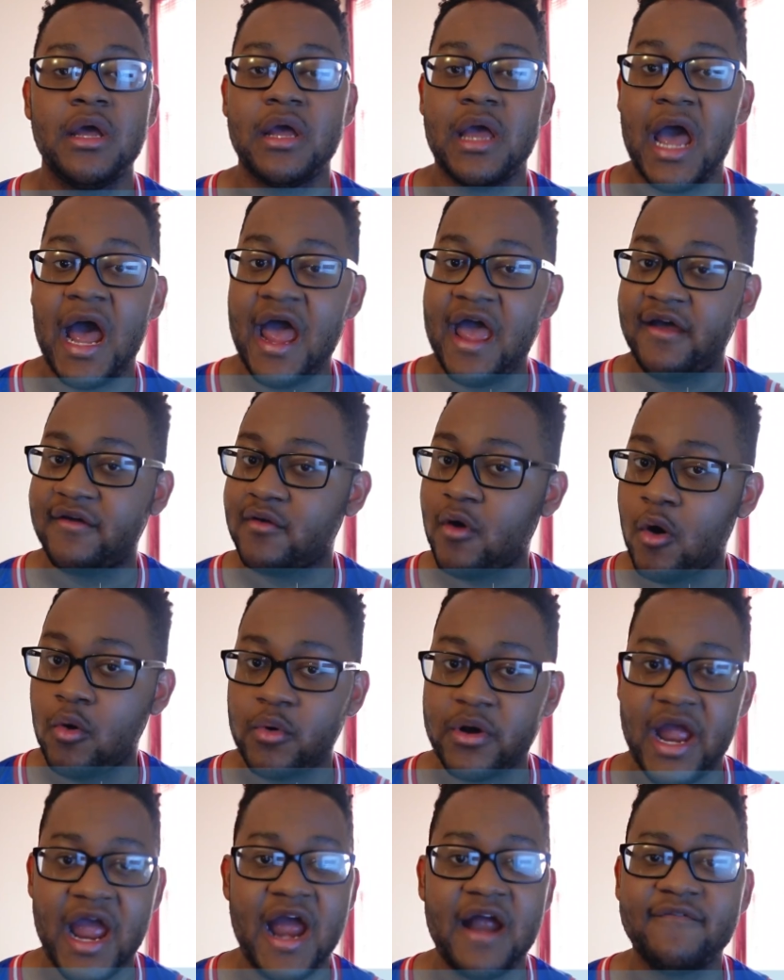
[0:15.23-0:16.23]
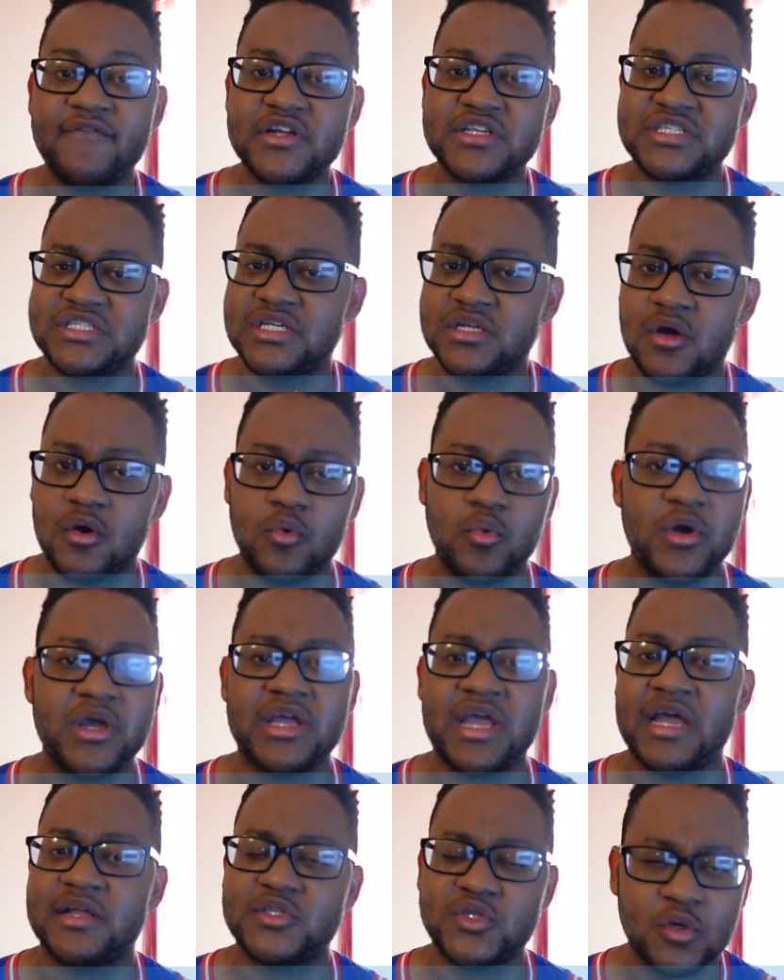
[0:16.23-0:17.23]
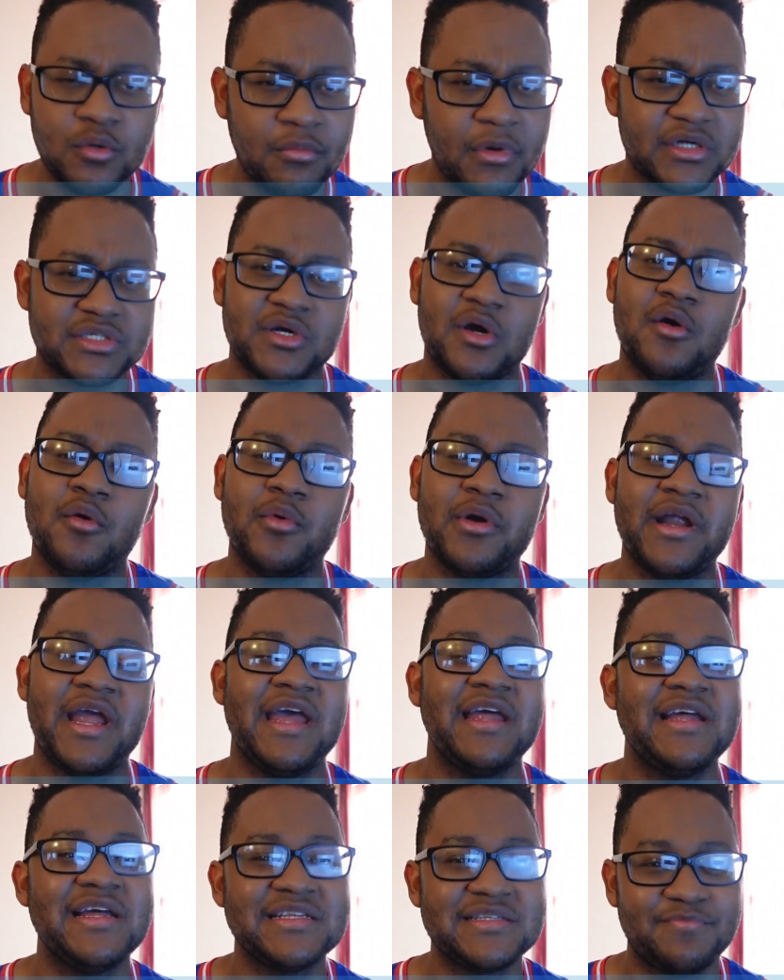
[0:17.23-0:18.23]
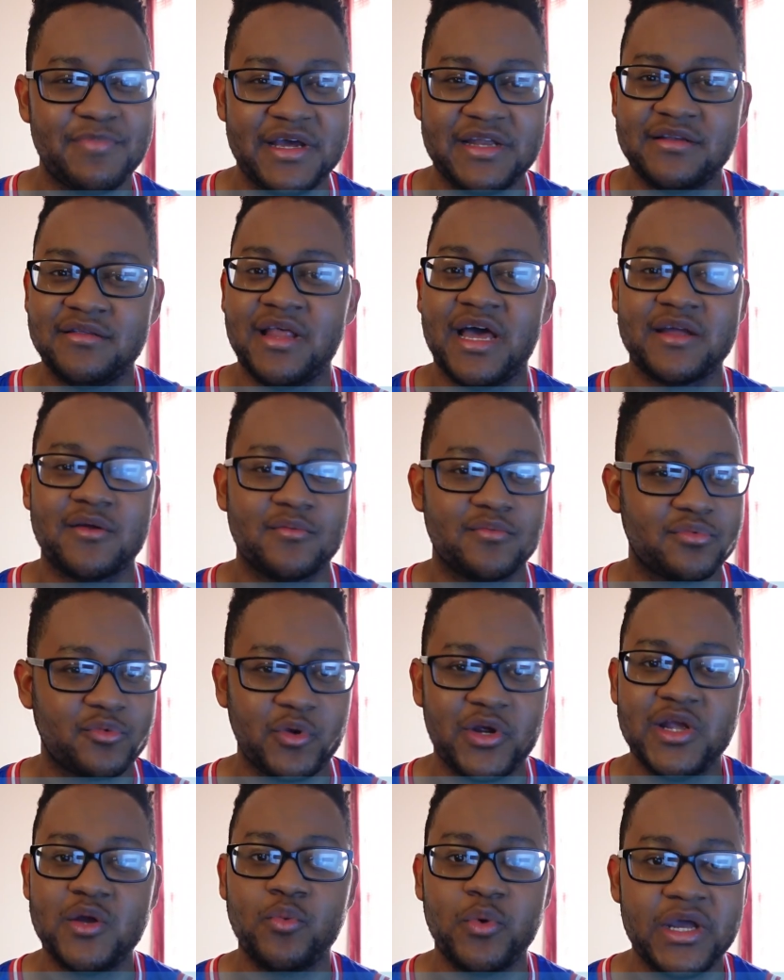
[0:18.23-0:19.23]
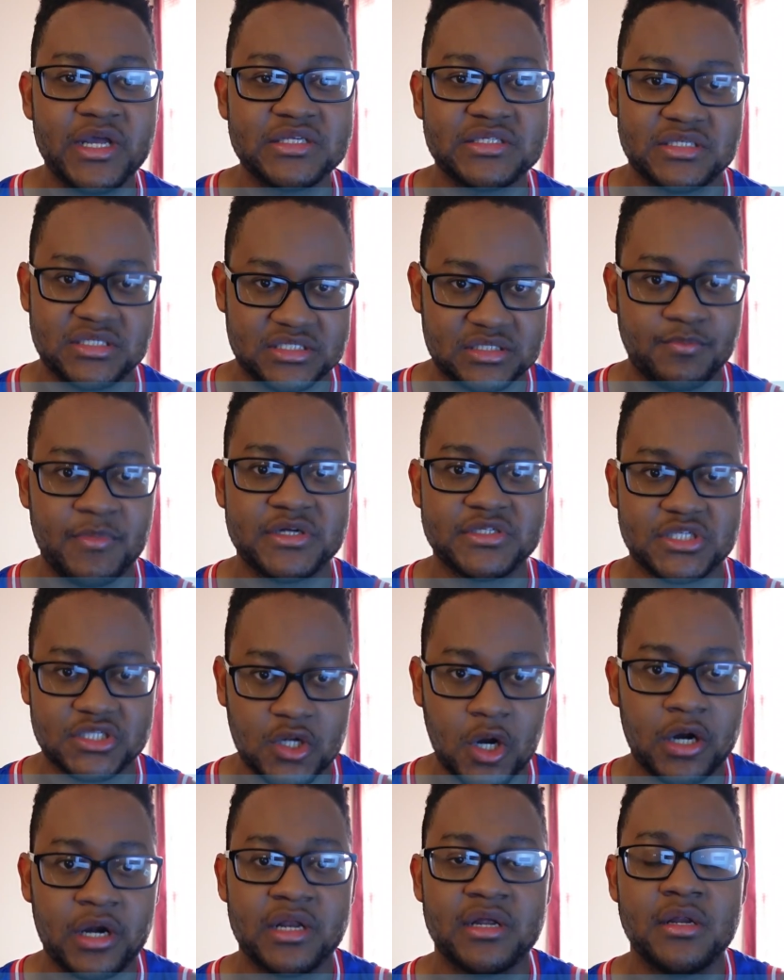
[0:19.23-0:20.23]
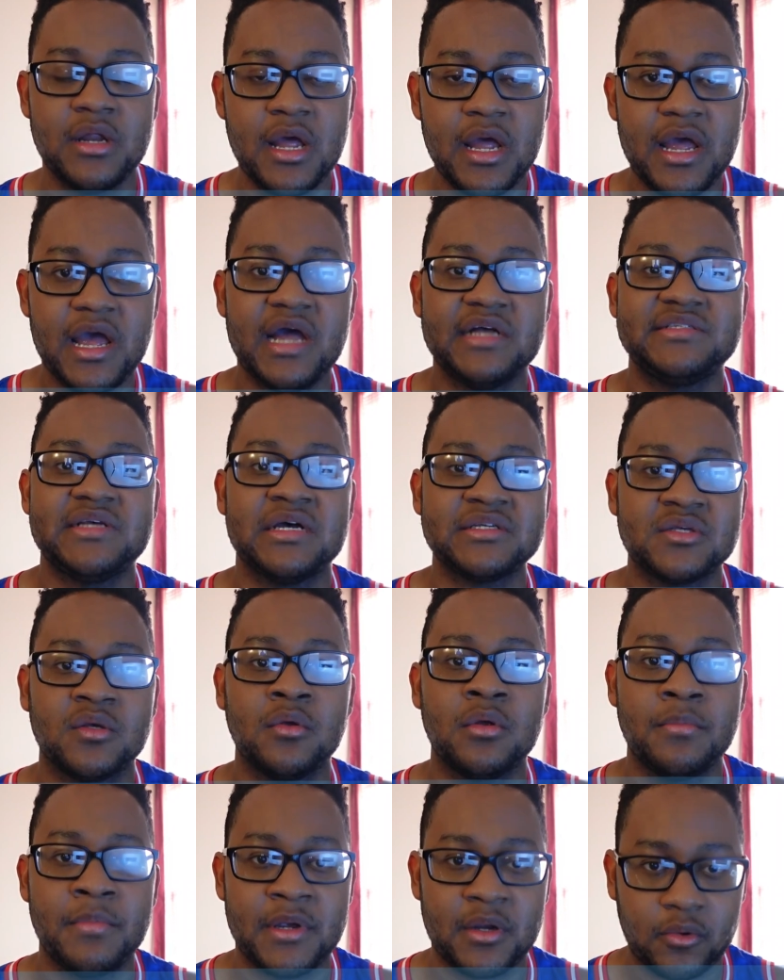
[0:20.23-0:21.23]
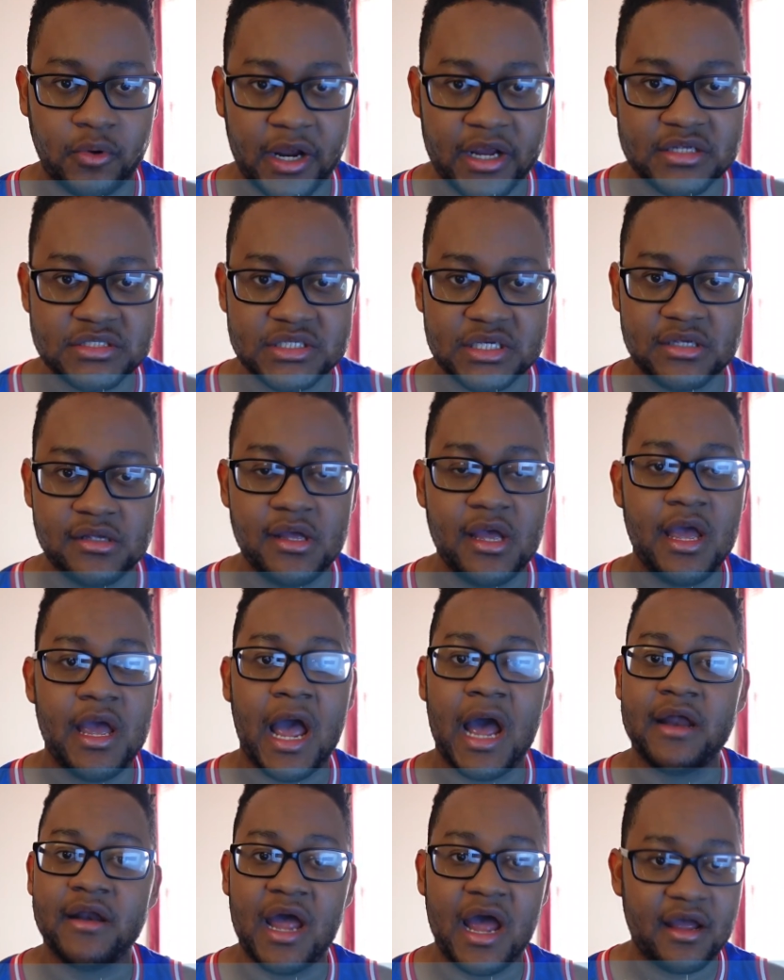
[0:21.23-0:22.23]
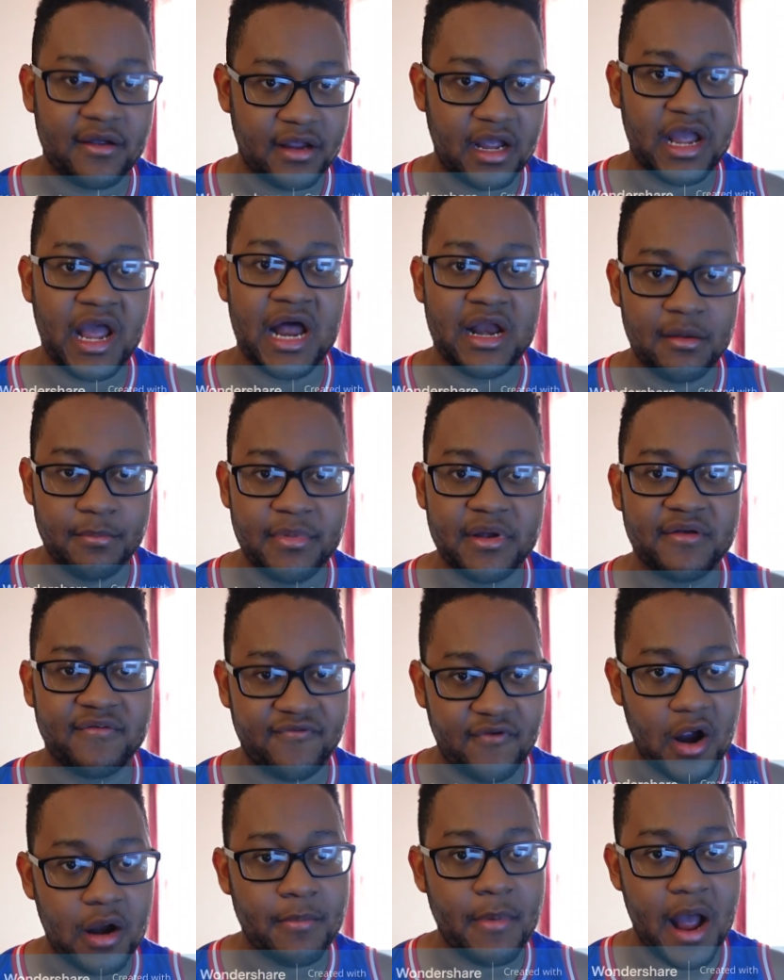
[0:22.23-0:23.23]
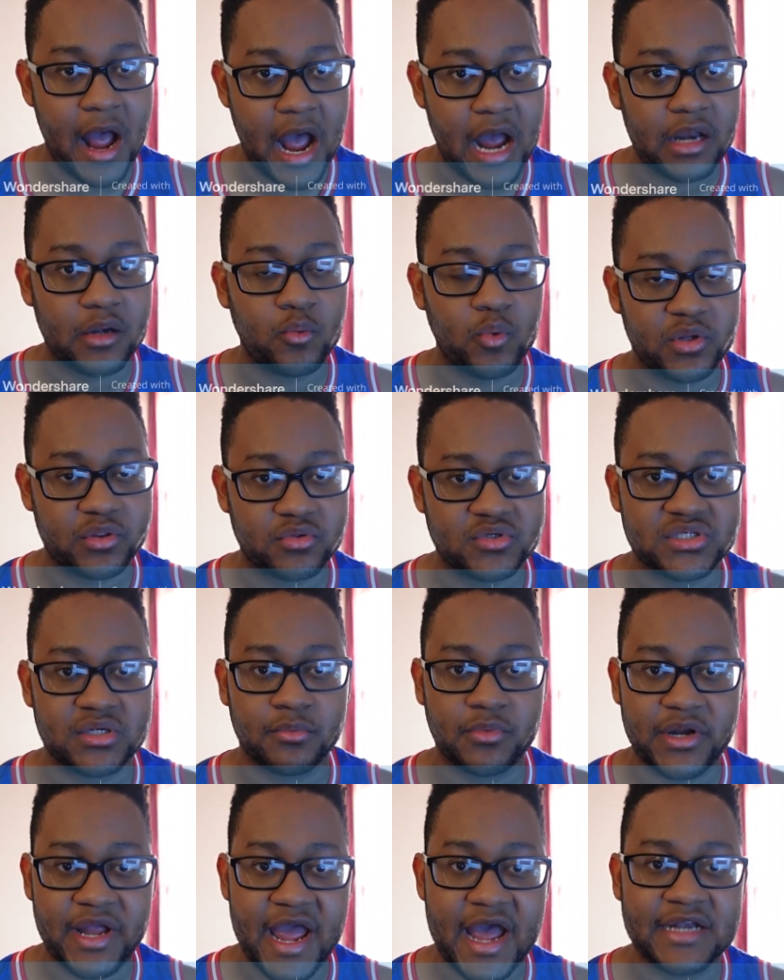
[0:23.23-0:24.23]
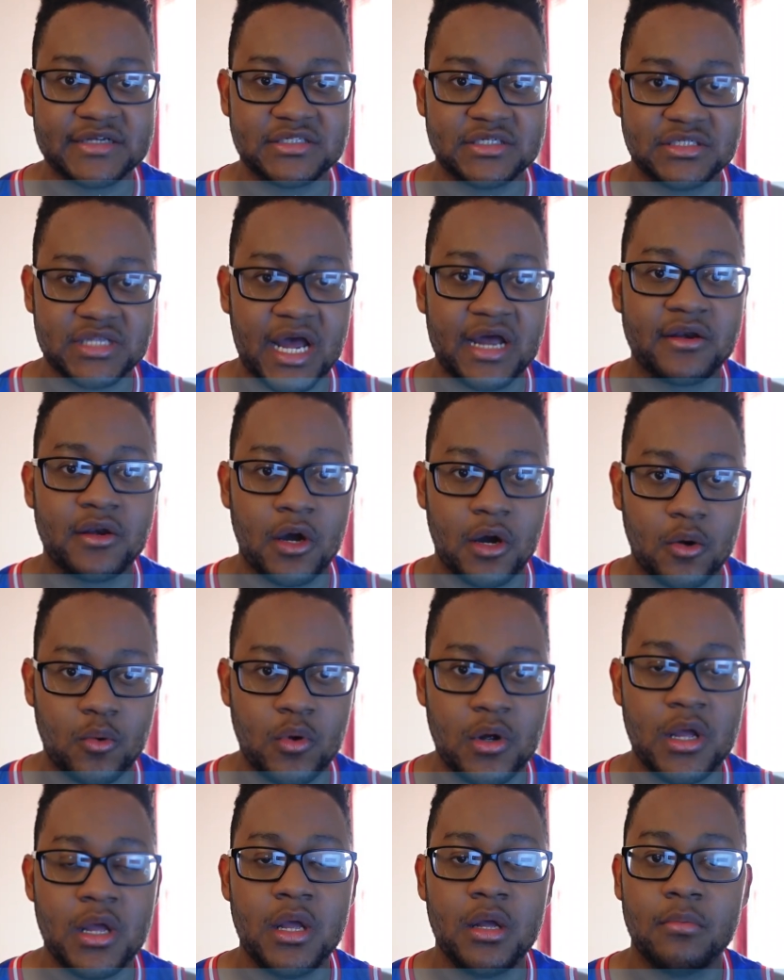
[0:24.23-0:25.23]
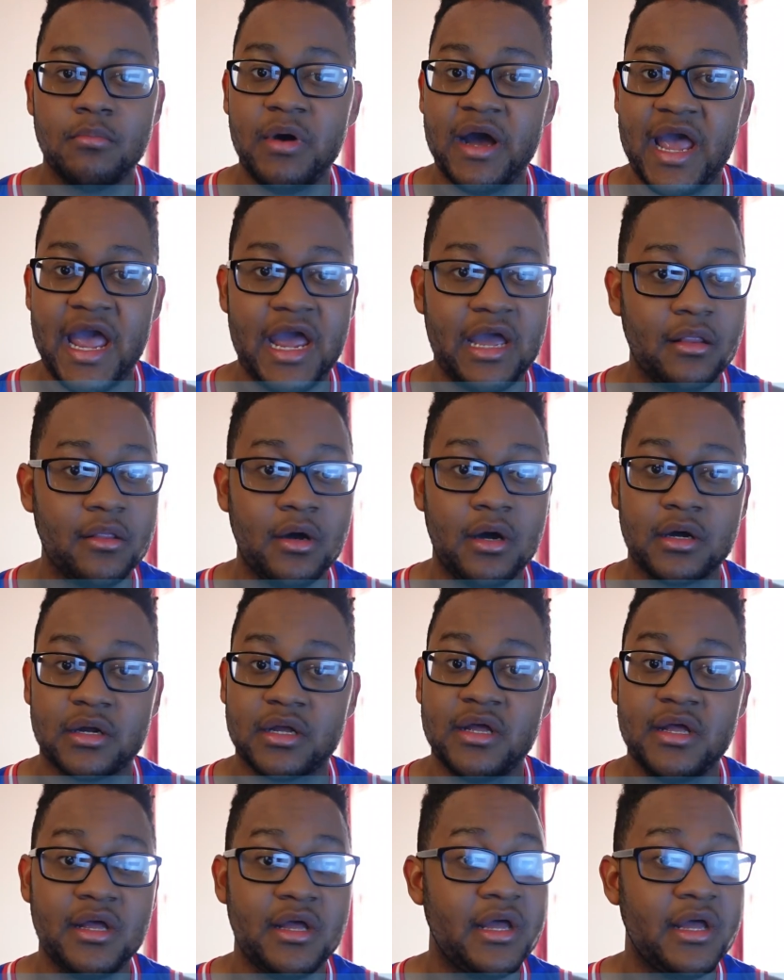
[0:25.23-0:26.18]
I have homework every single week. It's too much homework. It's been like 3 weeks since semester started. It's absolutely been crazy. I kind of been far behind with some reactions, I know. But hey, look.